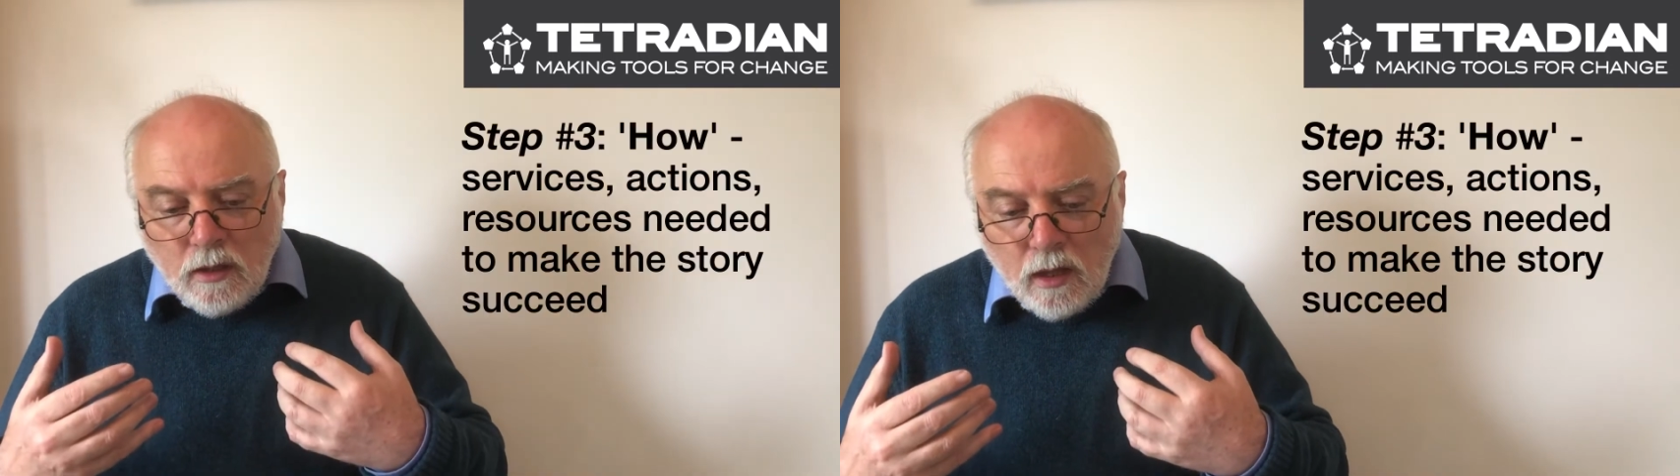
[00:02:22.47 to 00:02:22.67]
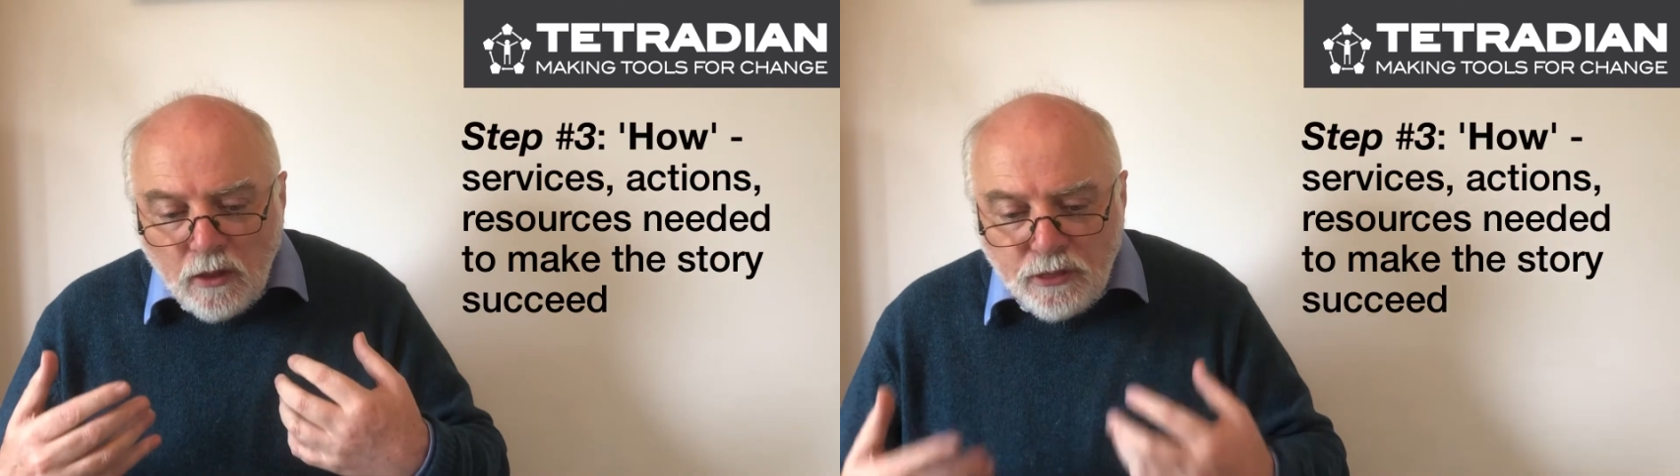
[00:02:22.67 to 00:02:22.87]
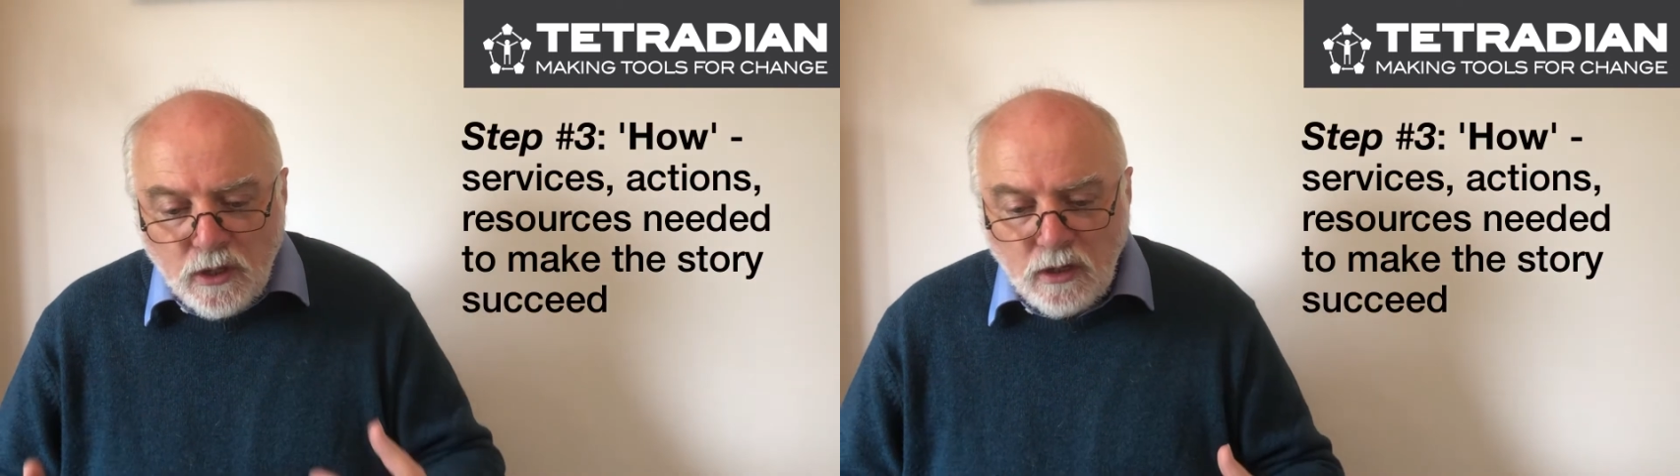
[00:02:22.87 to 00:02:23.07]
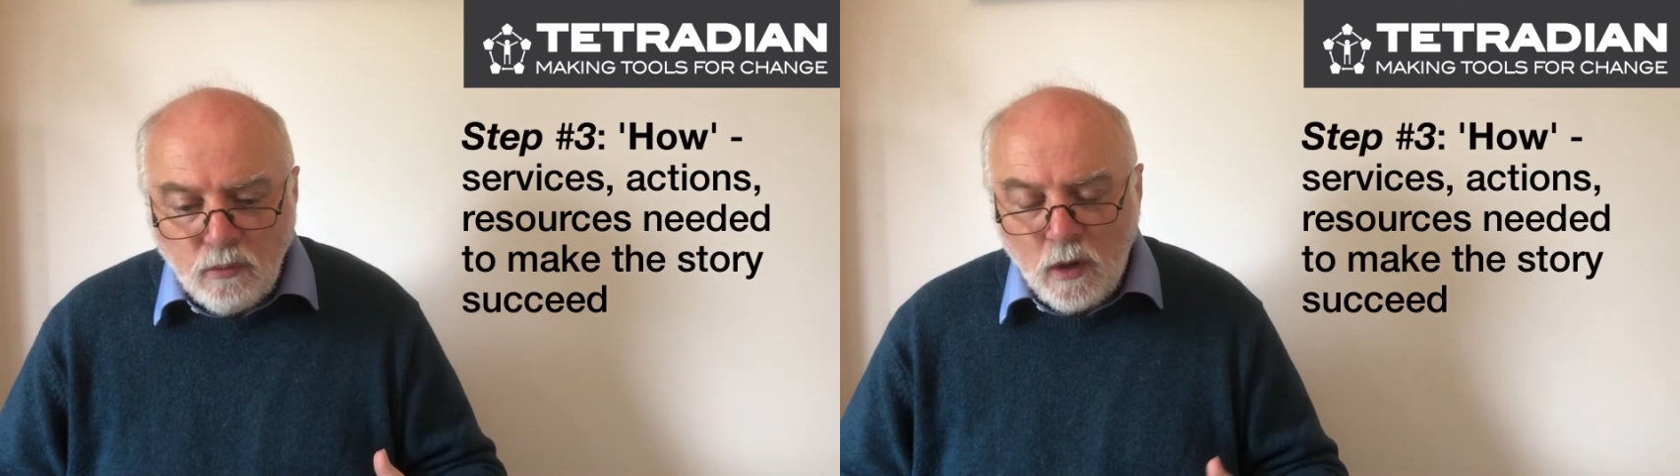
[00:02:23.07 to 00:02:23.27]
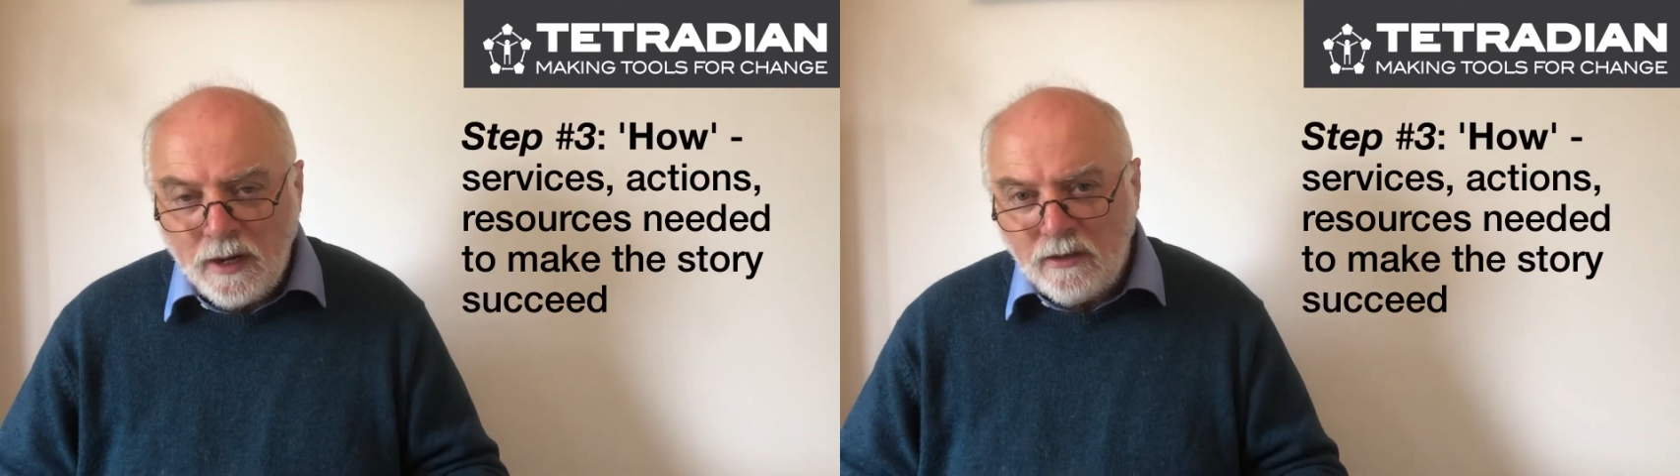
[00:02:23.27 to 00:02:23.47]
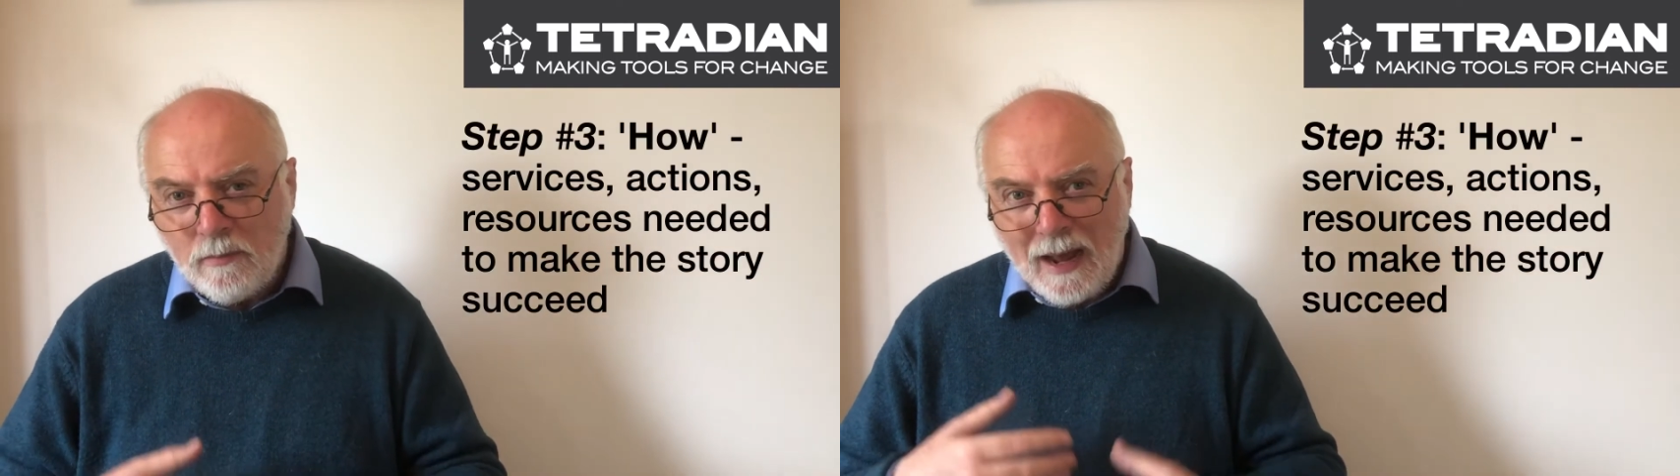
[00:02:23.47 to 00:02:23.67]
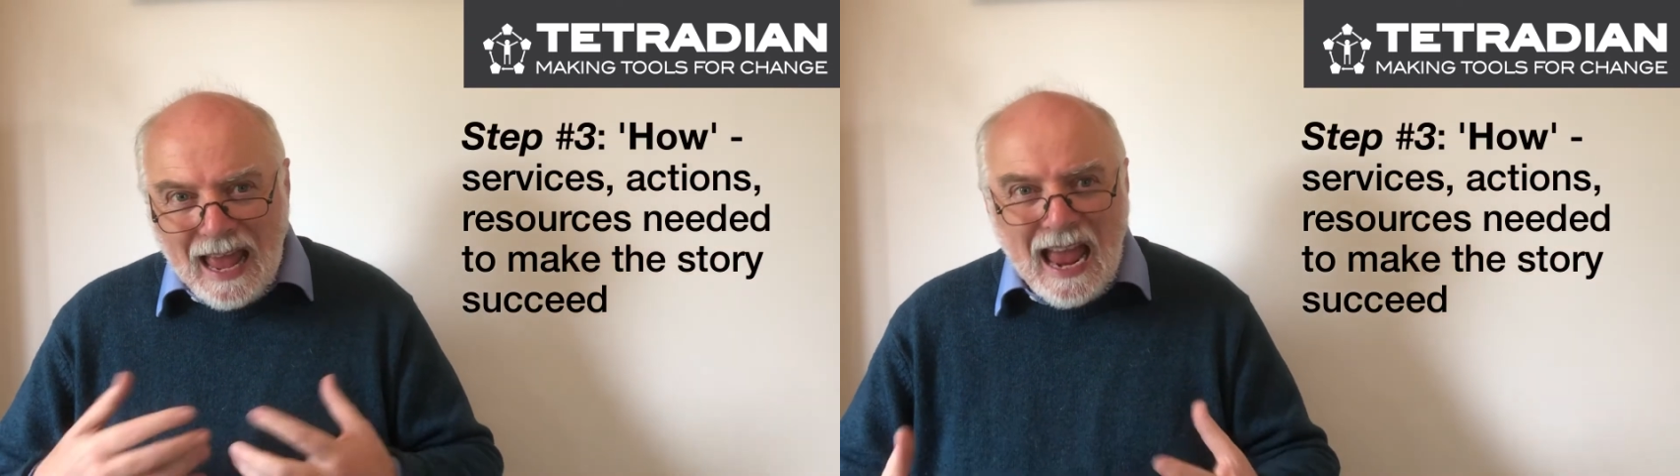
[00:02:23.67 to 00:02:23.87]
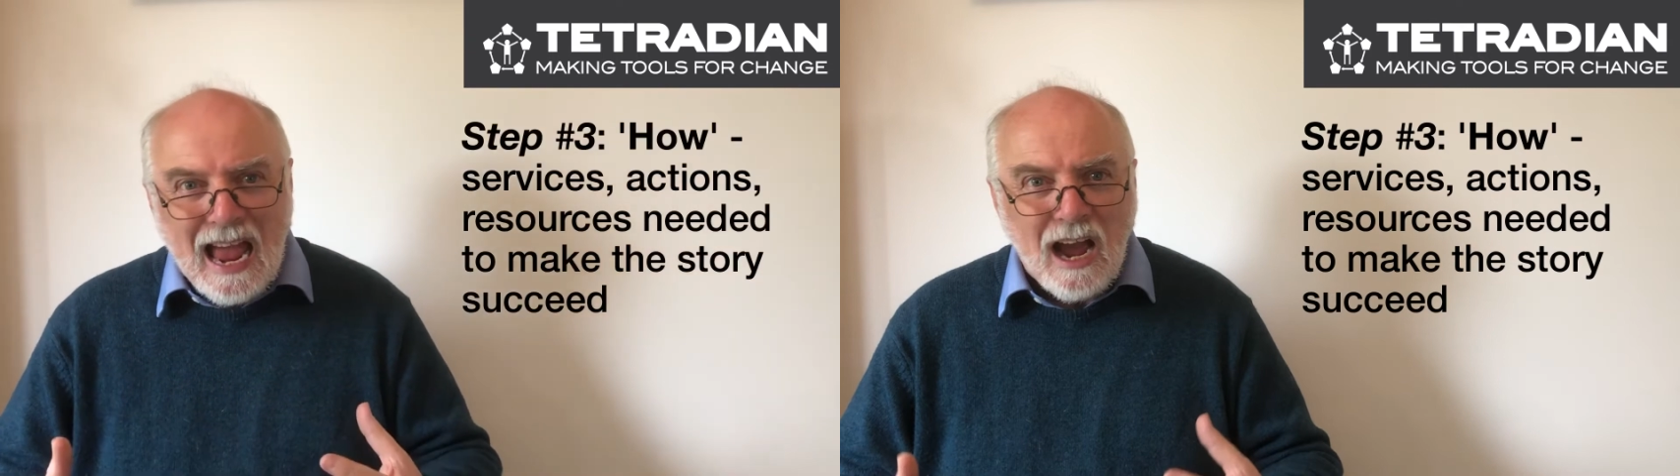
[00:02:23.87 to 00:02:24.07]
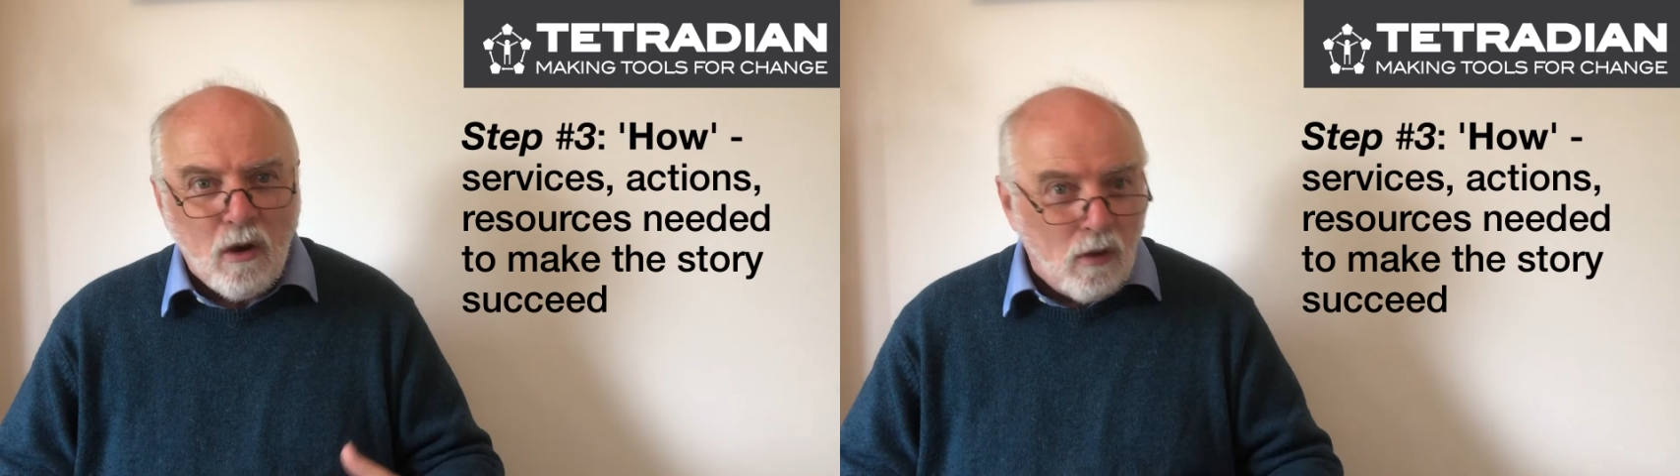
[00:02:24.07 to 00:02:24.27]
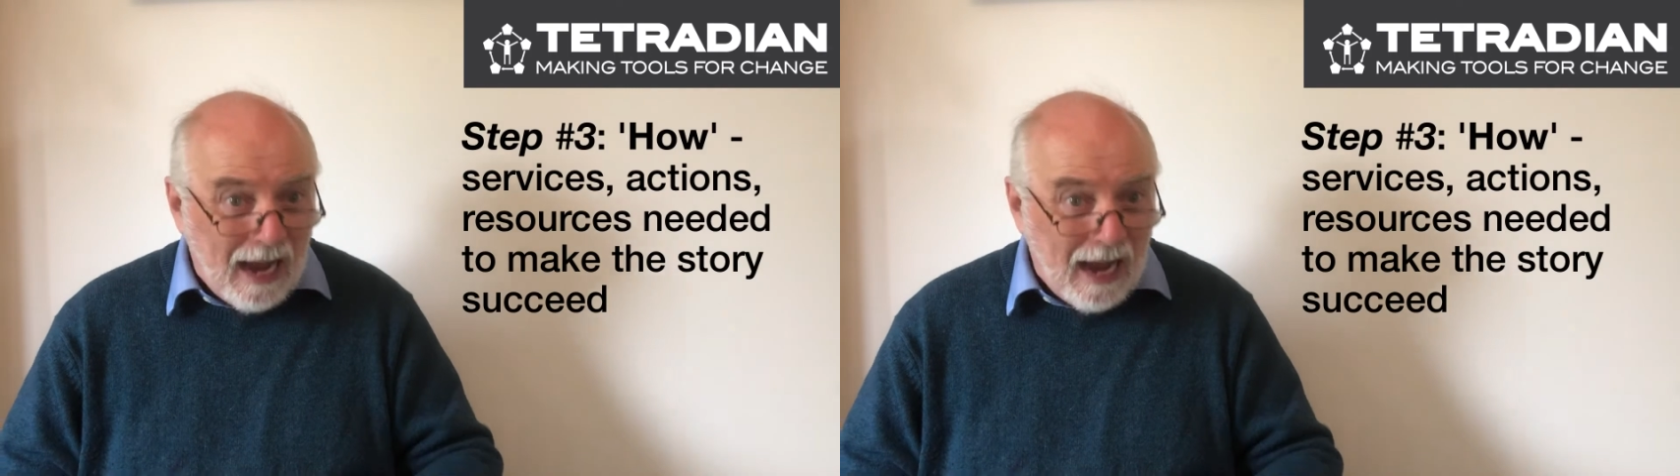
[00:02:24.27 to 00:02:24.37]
The third one is about how.